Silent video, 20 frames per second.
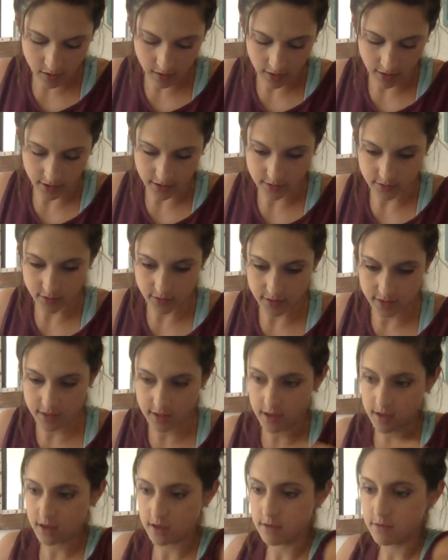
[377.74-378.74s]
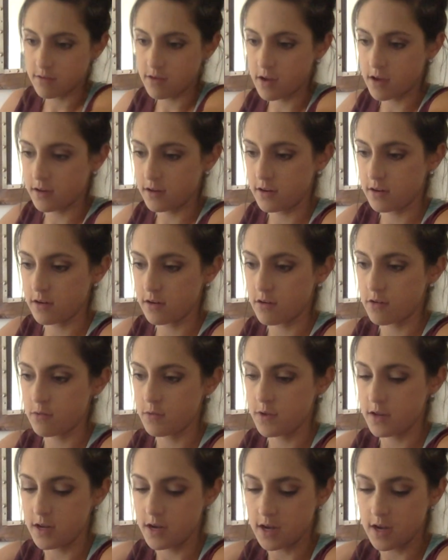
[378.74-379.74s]
Okay, so I think I've gotten it all
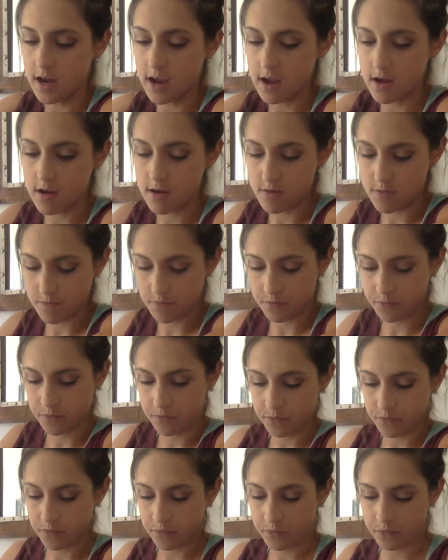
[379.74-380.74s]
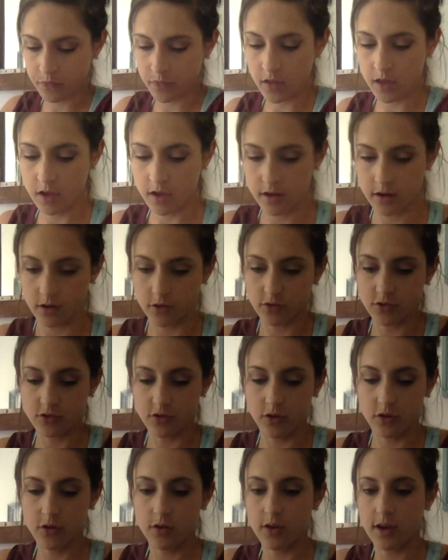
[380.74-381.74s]
weeded out, and I'll show
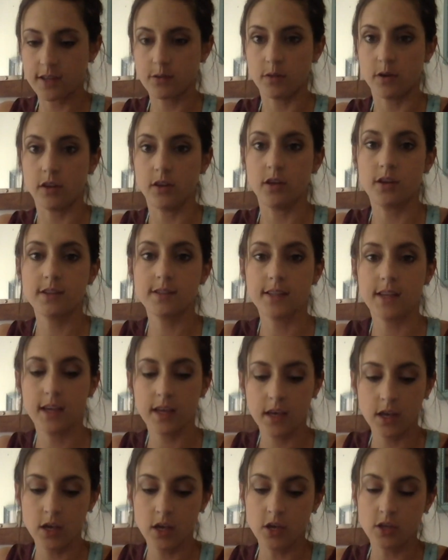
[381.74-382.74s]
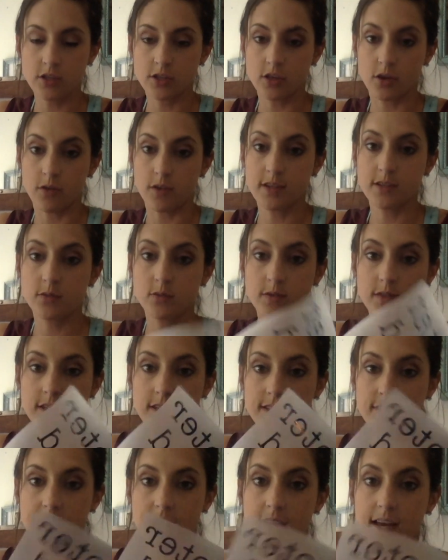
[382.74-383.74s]
you guys what it looks like. So this was the
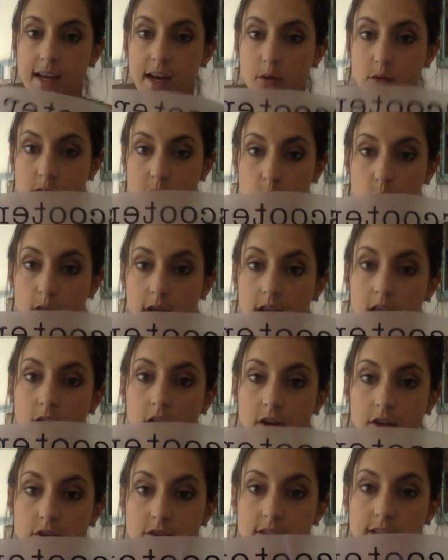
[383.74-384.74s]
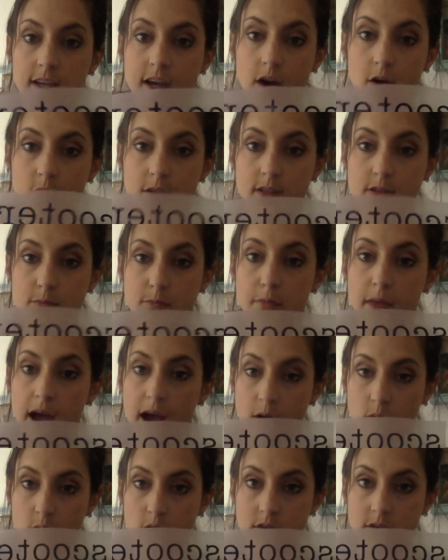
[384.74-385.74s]
side I was weeding on. You see how it's
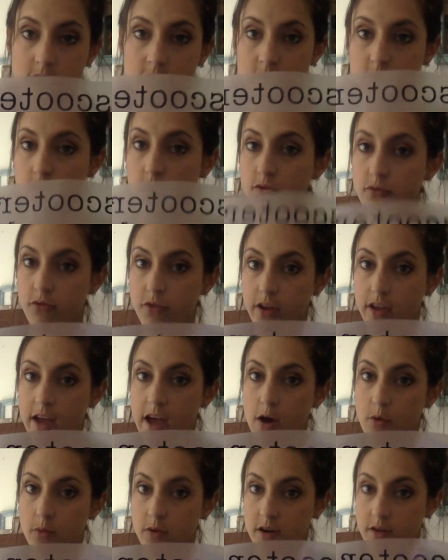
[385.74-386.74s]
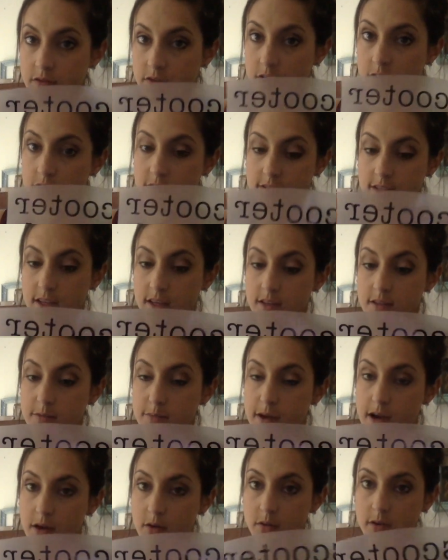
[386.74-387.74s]
backwards, so don't freak out whenever you see it's
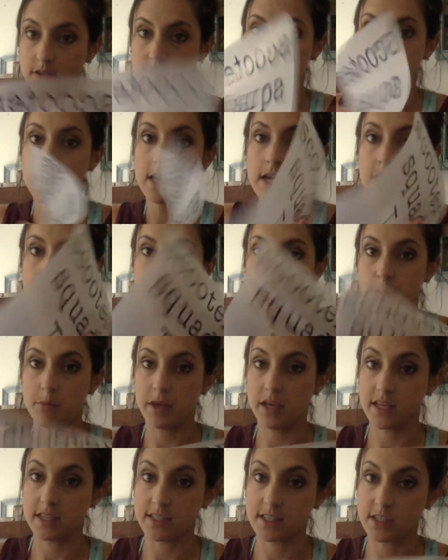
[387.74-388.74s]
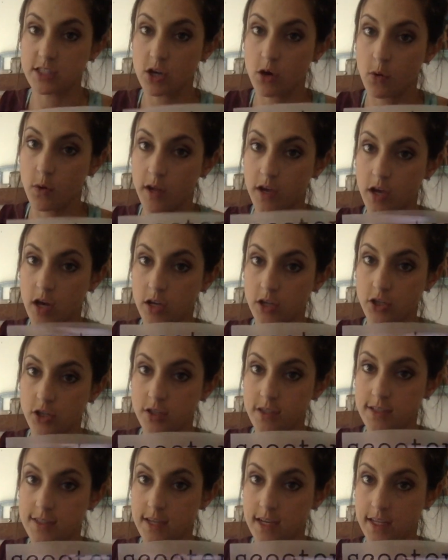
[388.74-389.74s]
backwards because it's going on your
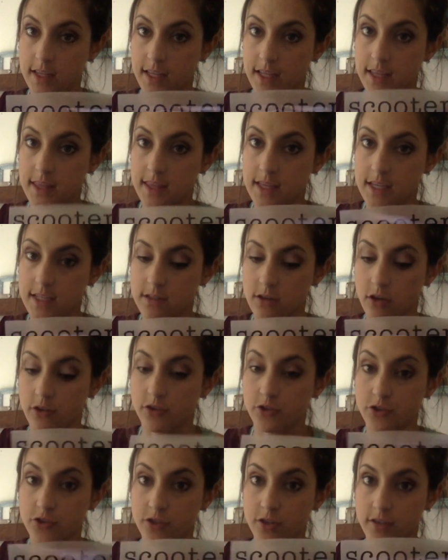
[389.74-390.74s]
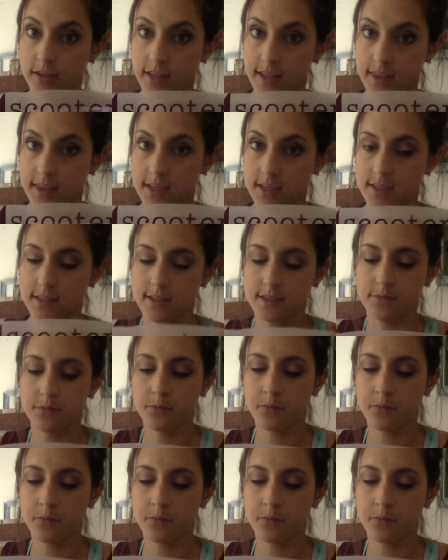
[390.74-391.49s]
design like this, on your shirt like this.